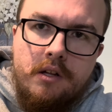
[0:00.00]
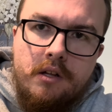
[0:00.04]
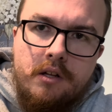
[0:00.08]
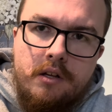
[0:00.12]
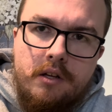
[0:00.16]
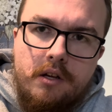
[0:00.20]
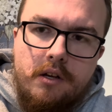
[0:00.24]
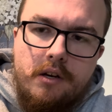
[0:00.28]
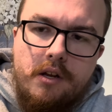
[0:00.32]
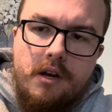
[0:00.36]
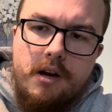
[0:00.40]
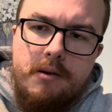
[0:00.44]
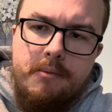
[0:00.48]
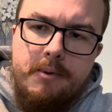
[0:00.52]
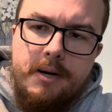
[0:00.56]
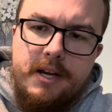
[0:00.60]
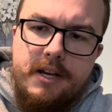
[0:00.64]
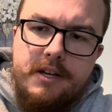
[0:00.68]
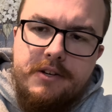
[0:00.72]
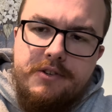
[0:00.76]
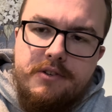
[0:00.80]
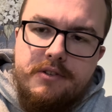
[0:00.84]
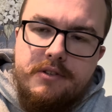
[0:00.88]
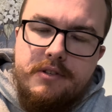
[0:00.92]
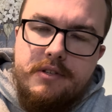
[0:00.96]
Good
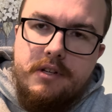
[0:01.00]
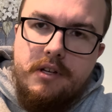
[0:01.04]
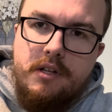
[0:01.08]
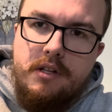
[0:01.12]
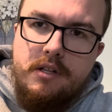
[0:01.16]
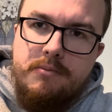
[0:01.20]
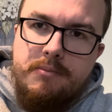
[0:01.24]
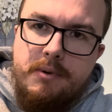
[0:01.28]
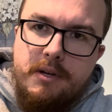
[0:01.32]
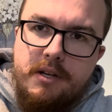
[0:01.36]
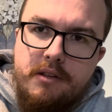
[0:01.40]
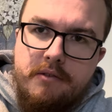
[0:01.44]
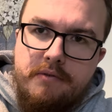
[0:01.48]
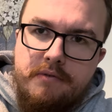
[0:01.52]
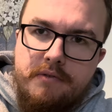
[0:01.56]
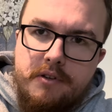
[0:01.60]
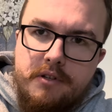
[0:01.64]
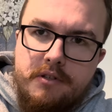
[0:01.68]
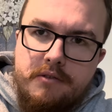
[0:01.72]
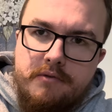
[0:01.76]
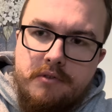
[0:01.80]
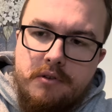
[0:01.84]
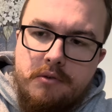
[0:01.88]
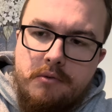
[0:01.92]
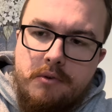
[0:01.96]
carbonation still. It's been in the fridge
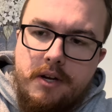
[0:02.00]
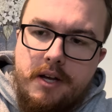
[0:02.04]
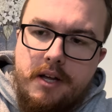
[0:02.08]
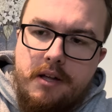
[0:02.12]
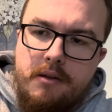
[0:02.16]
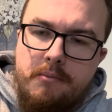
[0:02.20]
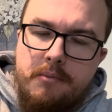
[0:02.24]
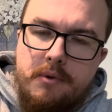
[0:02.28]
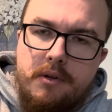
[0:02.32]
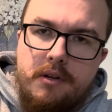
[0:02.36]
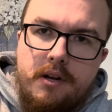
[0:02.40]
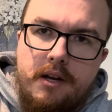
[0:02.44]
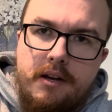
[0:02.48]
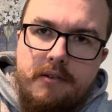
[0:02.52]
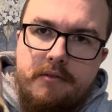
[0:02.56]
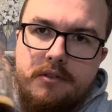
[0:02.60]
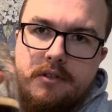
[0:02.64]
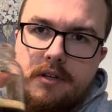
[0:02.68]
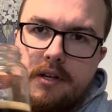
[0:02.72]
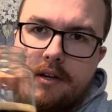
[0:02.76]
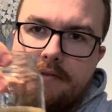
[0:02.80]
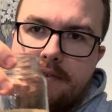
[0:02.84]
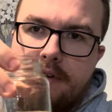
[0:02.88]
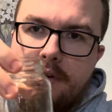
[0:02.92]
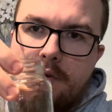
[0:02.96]
for a while, but
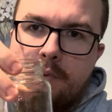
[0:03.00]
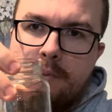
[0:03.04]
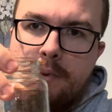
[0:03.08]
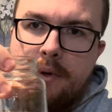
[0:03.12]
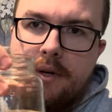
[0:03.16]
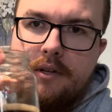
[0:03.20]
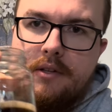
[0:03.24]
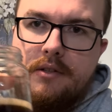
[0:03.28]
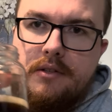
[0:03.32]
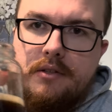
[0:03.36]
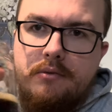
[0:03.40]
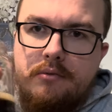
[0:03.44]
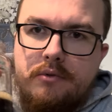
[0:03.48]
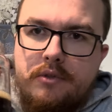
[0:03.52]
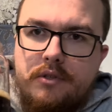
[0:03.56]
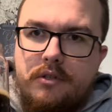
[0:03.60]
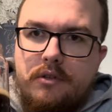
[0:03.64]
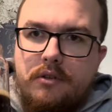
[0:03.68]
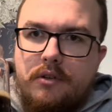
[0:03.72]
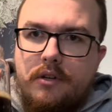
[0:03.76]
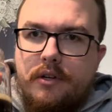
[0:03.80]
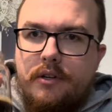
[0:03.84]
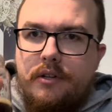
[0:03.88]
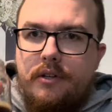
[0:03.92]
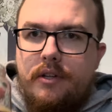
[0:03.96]
obviously I haven't opened it, so we're still
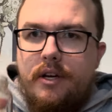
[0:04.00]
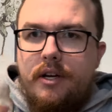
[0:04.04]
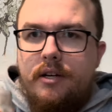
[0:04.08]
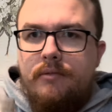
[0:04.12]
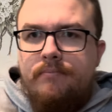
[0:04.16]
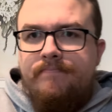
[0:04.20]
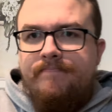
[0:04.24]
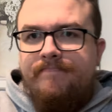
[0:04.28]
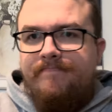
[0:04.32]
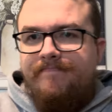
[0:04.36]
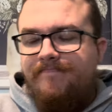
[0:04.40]
good there.